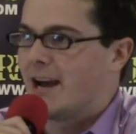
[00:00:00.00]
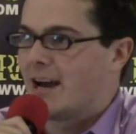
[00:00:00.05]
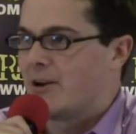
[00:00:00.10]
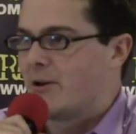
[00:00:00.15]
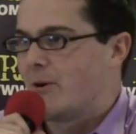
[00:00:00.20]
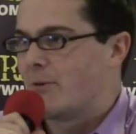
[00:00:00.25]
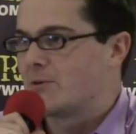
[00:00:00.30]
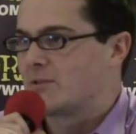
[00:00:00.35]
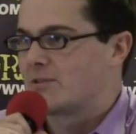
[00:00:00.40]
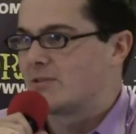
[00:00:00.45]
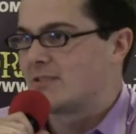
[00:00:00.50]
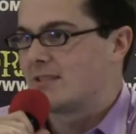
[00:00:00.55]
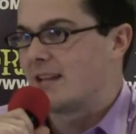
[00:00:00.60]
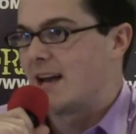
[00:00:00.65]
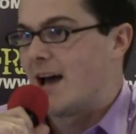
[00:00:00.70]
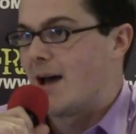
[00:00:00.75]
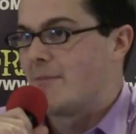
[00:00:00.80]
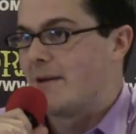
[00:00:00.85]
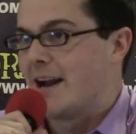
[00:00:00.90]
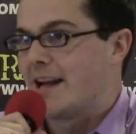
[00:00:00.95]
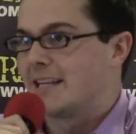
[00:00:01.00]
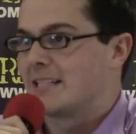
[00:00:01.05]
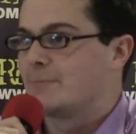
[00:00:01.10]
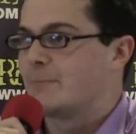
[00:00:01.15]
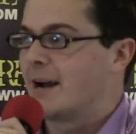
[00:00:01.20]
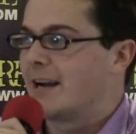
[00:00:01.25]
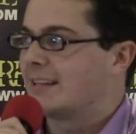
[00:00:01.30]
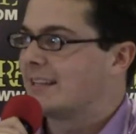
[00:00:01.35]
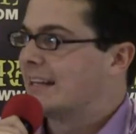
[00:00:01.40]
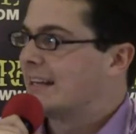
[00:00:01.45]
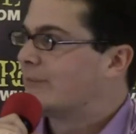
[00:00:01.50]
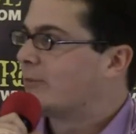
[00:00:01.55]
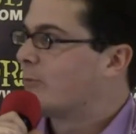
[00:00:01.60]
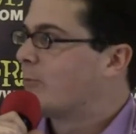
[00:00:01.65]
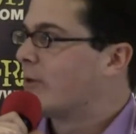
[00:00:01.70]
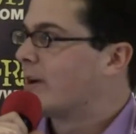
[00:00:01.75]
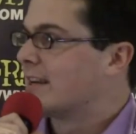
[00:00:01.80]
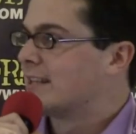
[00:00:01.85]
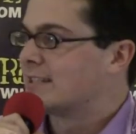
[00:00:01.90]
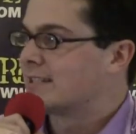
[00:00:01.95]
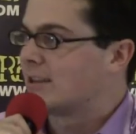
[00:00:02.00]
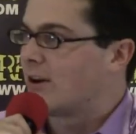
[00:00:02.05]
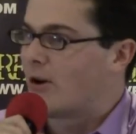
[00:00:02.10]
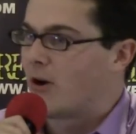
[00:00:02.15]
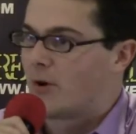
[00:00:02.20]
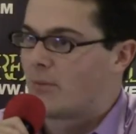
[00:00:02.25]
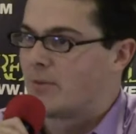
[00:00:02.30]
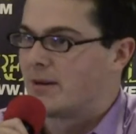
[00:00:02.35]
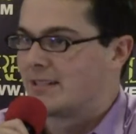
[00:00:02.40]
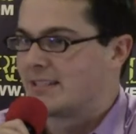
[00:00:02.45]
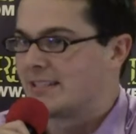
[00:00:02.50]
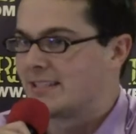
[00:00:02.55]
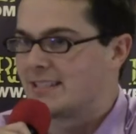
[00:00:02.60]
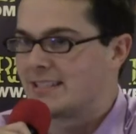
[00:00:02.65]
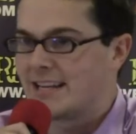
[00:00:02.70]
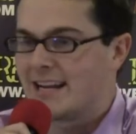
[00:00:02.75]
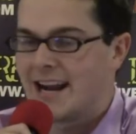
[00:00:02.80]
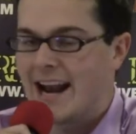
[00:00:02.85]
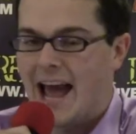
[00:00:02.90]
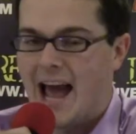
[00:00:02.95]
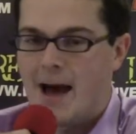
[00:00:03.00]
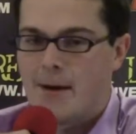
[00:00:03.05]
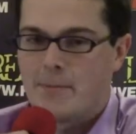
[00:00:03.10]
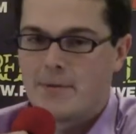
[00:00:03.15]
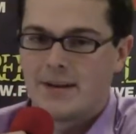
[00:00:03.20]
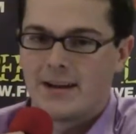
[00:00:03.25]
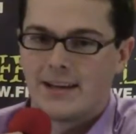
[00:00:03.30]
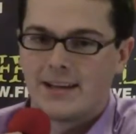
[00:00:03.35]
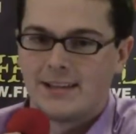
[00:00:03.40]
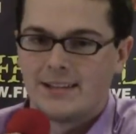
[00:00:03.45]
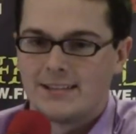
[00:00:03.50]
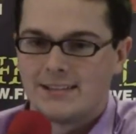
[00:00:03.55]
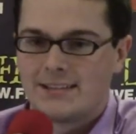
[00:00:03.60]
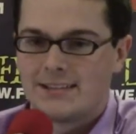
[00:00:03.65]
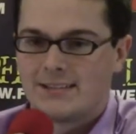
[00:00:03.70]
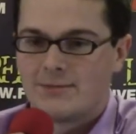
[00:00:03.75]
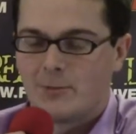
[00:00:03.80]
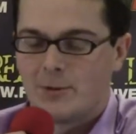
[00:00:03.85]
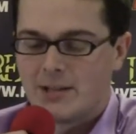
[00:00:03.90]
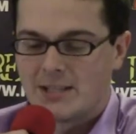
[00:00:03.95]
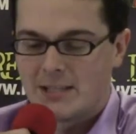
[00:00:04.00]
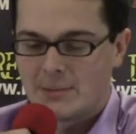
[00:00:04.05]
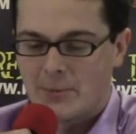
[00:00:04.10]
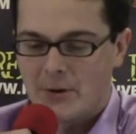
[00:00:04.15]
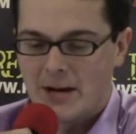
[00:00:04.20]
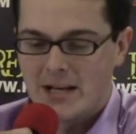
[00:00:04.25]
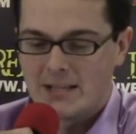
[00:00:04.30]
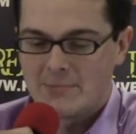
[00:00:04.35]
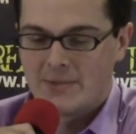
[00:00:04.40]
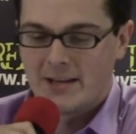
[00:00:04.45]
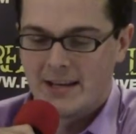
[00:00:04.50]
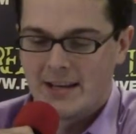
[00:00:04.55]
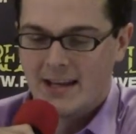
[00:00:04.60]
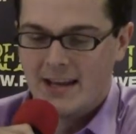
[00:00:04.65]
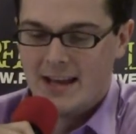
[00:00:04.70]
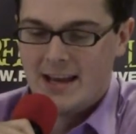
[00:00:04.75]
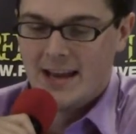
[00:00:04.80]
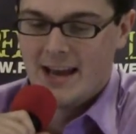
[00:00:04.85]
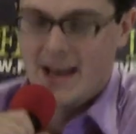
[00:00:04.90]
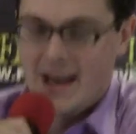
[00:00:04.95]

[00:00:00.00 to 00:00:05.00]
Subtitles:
I expected it from what I saw, but to see it happening is what surprised me.